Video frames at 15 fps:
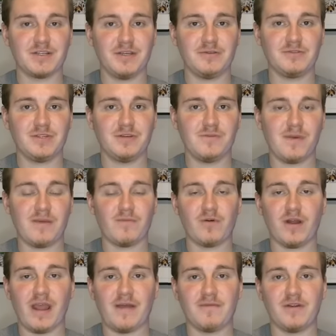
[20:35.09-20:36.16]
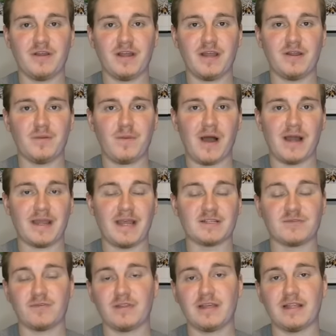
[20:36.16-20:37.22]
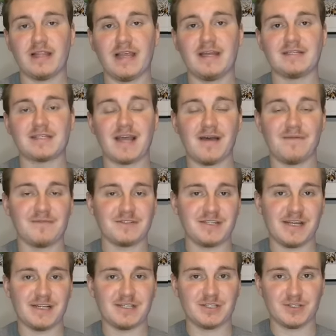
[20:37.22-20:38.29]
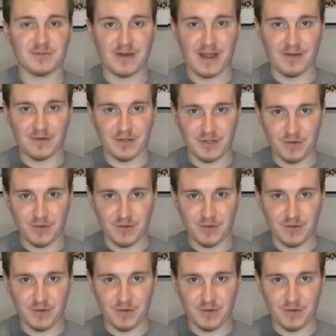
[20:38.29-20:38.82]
YouTube and wherever you get your podcasts for the latest conversations around